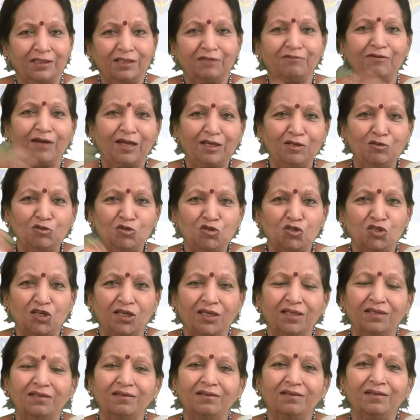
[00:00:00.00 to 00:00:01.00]
value
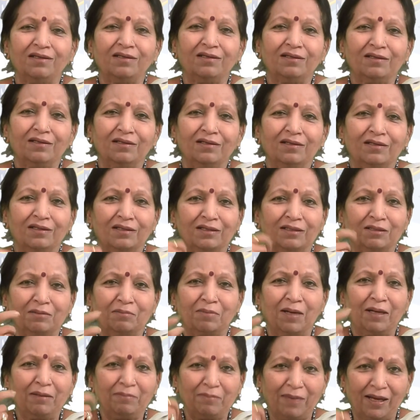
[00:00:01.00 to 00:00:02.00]
chain
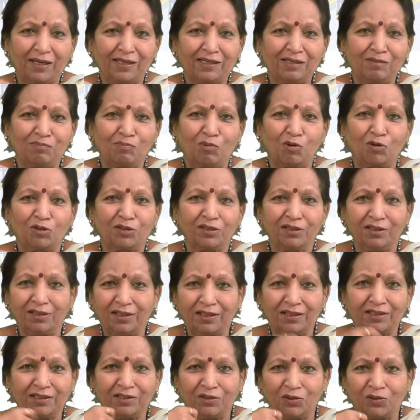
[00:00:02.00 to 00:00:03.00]
by Michael Porter
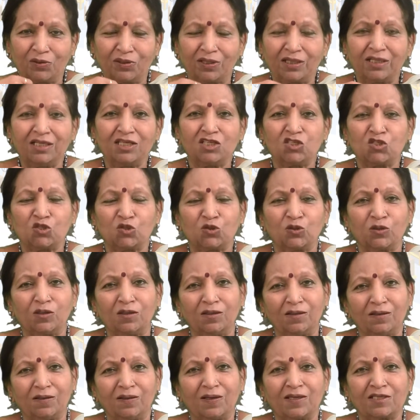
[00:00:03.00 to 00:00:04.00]
in your
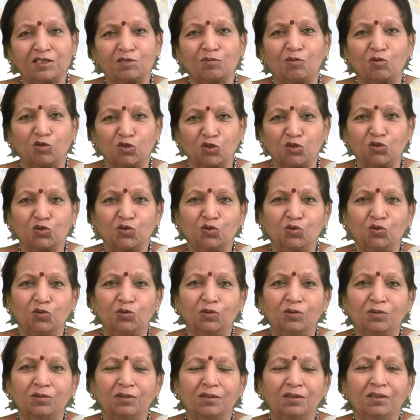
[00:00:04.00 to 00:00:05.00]
initial exposure
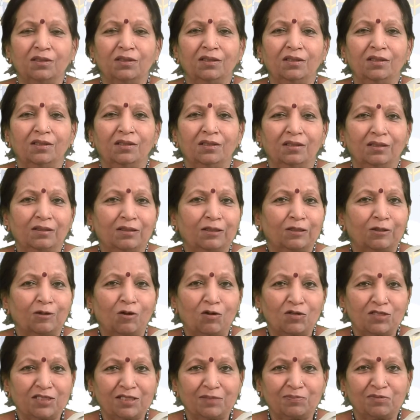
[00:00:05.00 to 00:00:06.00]
to
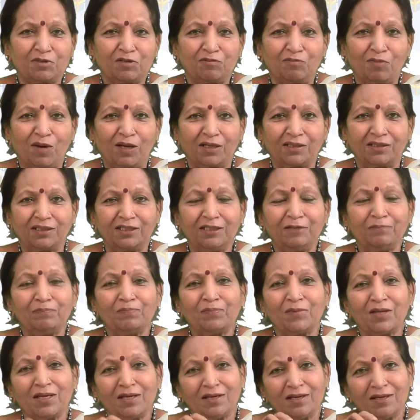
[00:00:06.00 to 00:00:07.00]
concepts of marketing.
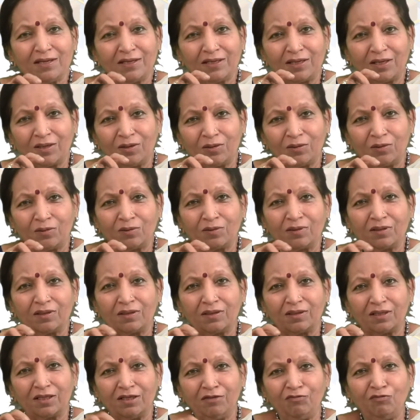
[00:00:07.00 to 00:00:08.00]
Now,
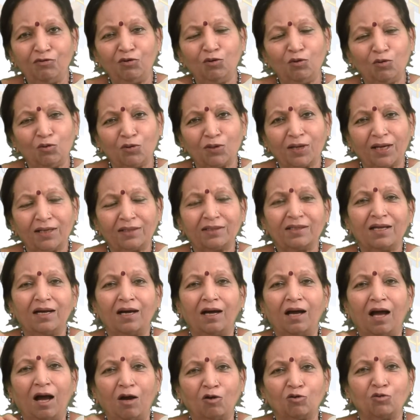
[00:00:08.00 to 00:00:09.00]
if you look at the
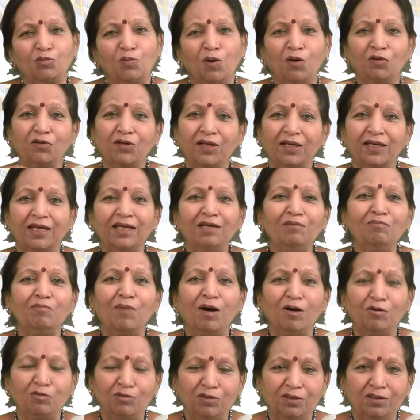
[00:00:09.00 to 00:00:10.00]
outbound and
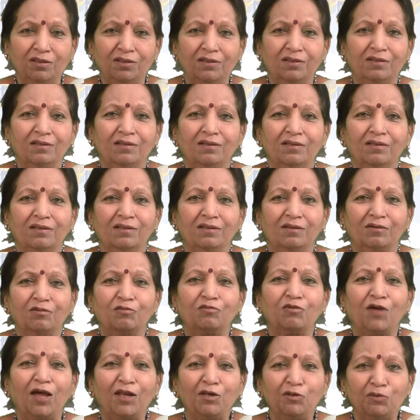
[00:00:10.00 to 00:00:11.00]
inbound
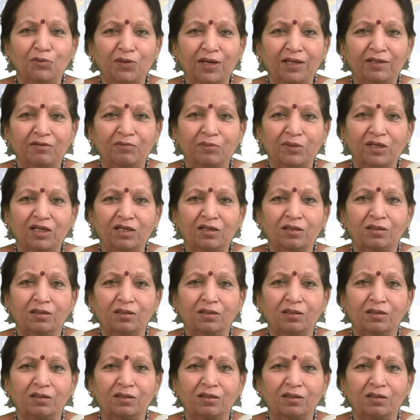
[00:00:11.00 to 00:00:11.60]
value network